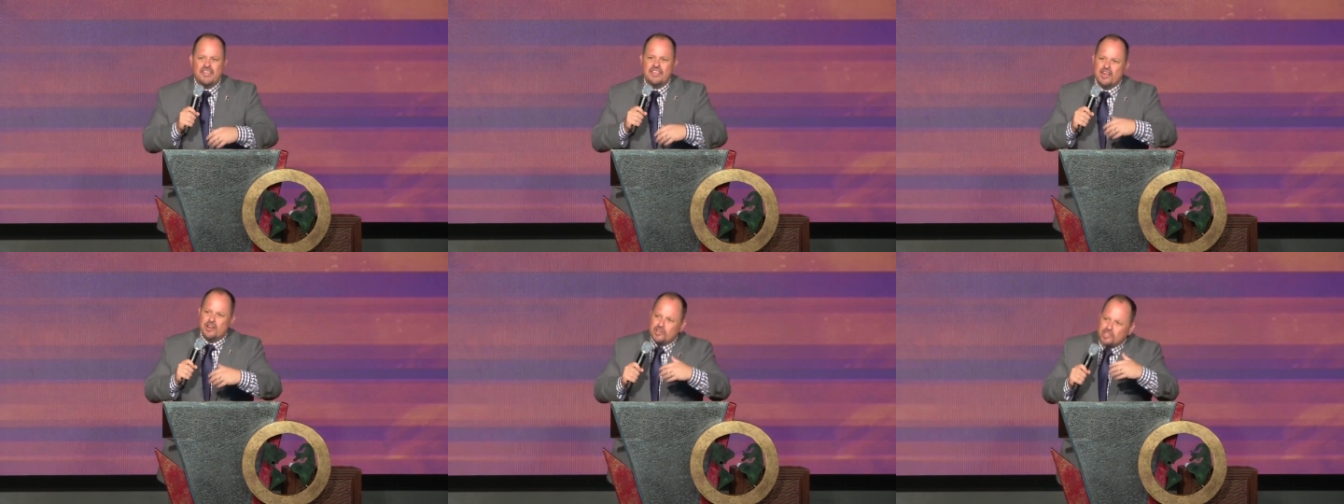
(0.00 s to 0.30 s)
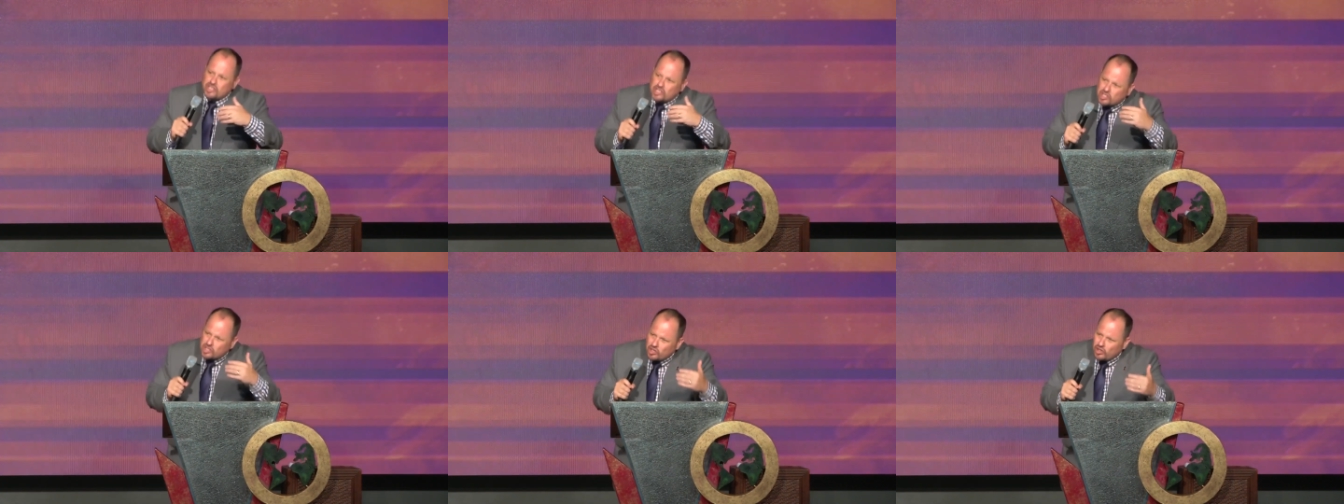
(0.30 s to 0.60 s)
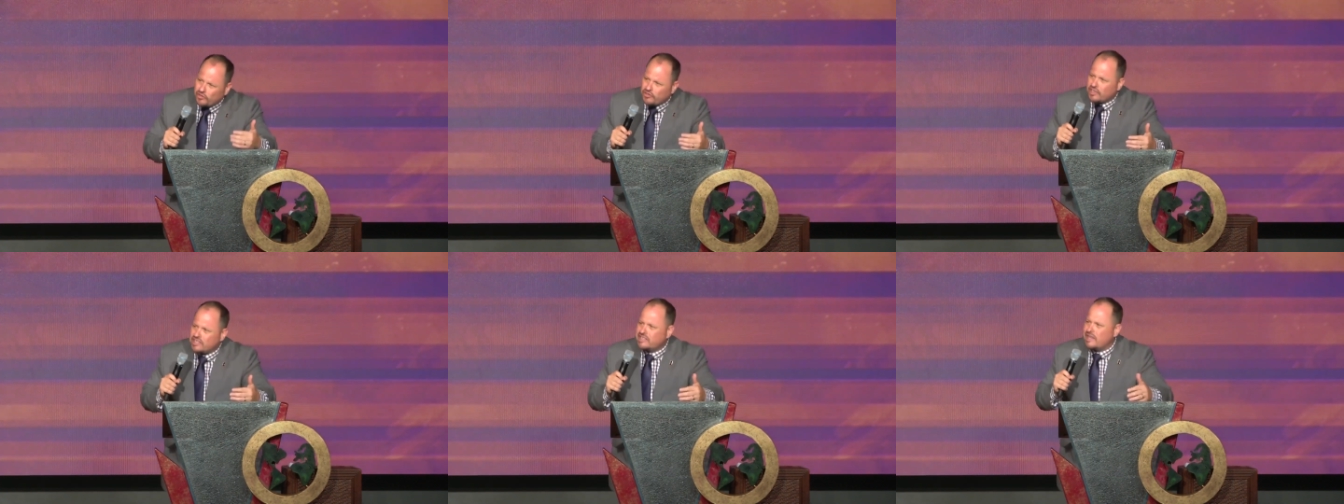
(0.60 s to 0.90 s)
their
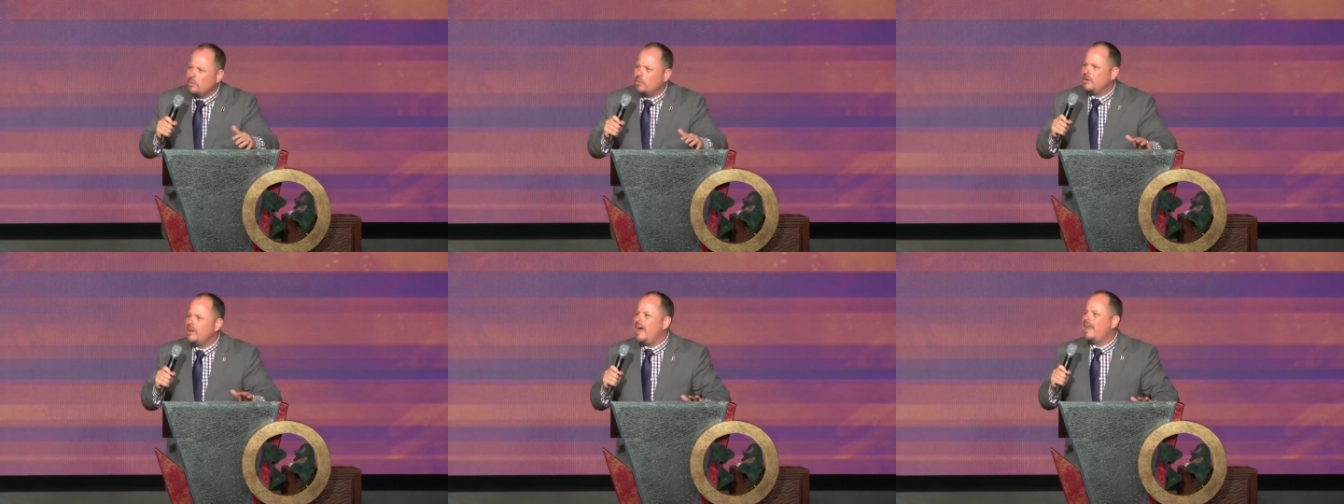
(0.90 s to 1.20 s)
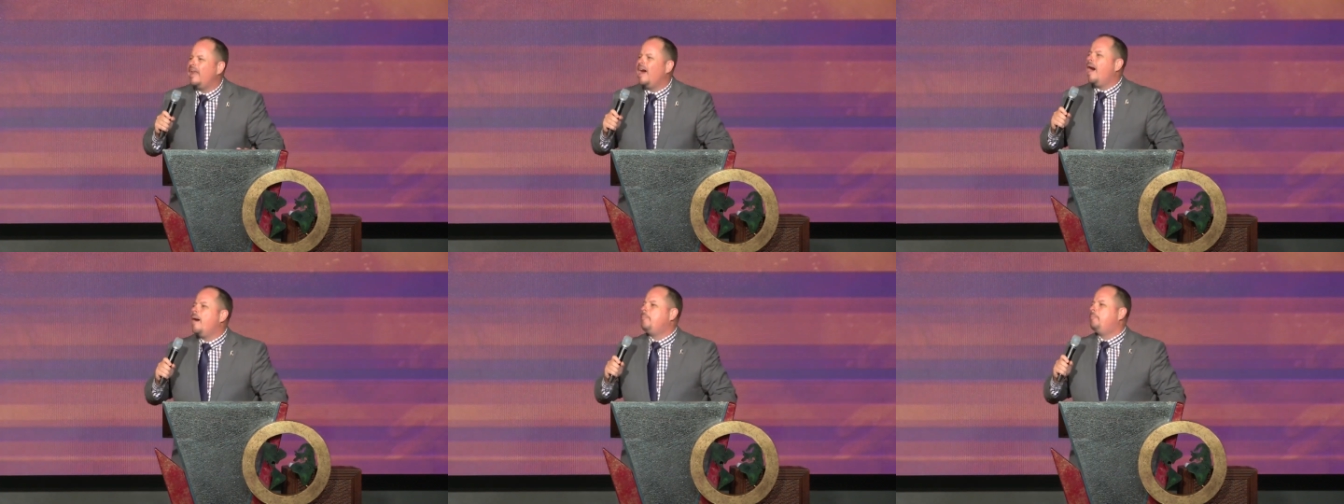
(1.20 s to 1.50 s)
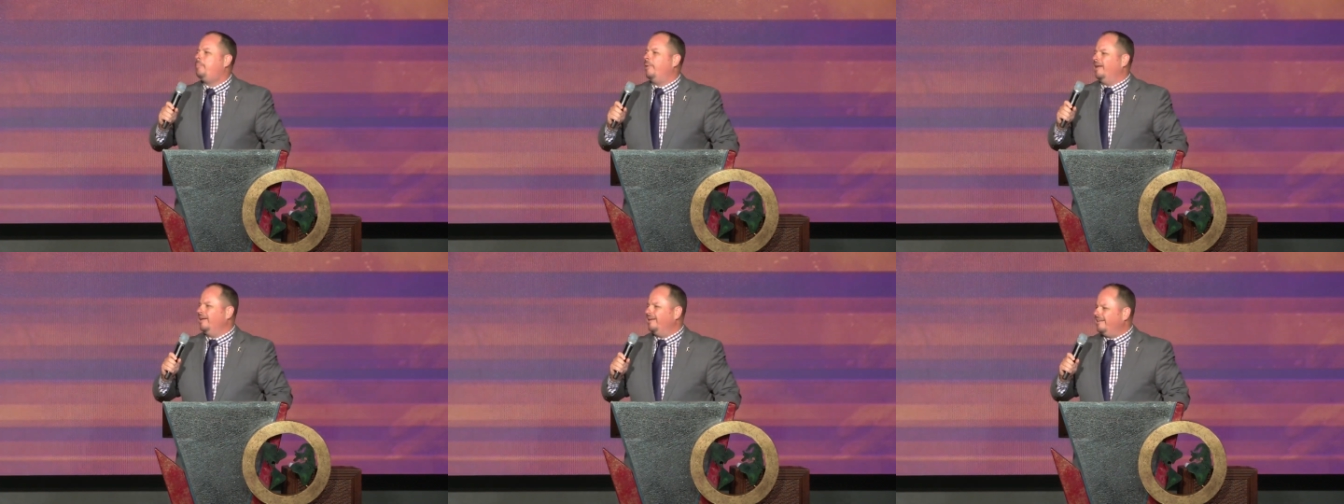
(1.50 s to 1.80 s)
service they were not
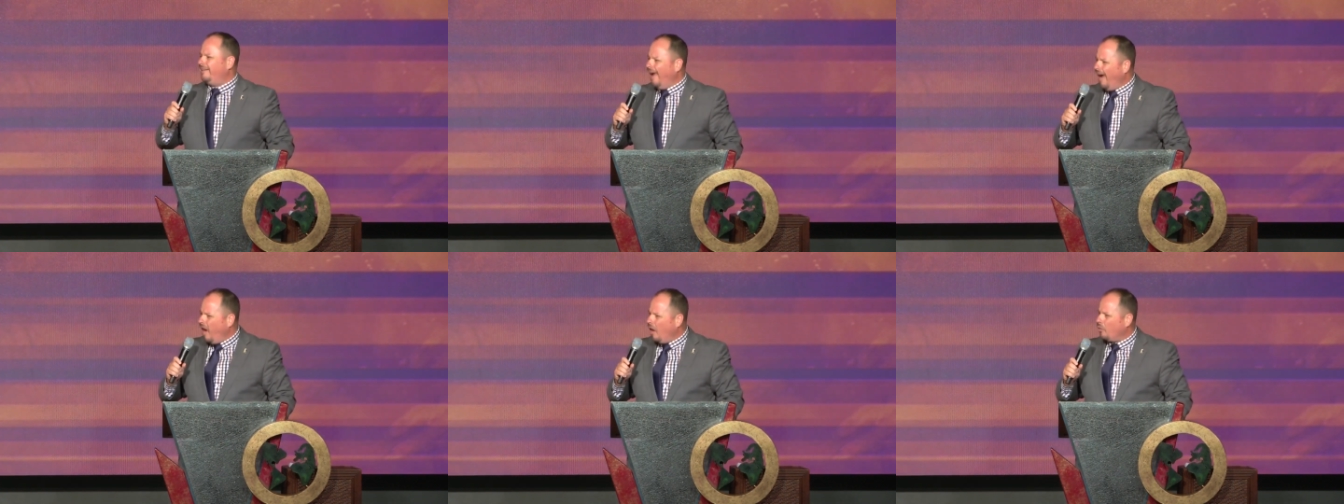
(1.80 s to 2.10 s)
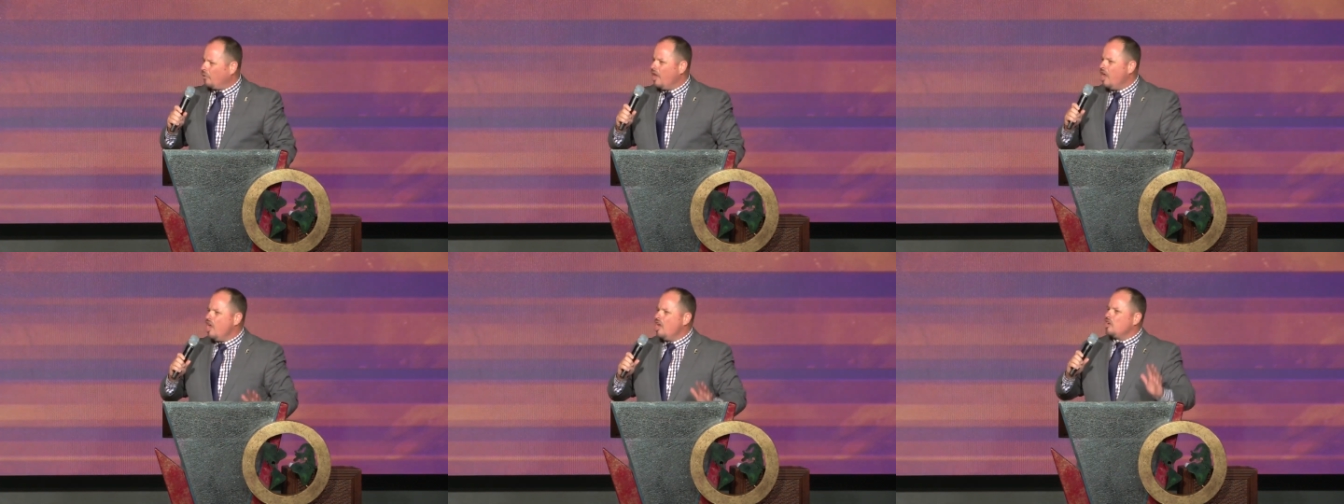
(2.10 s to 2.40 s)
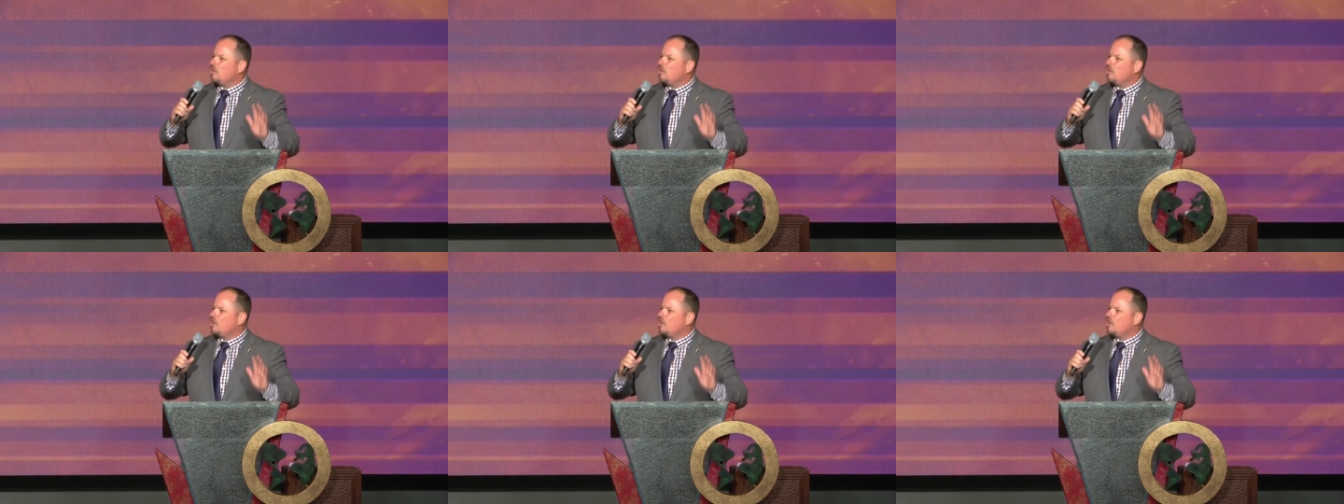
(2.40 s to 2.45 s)
up and down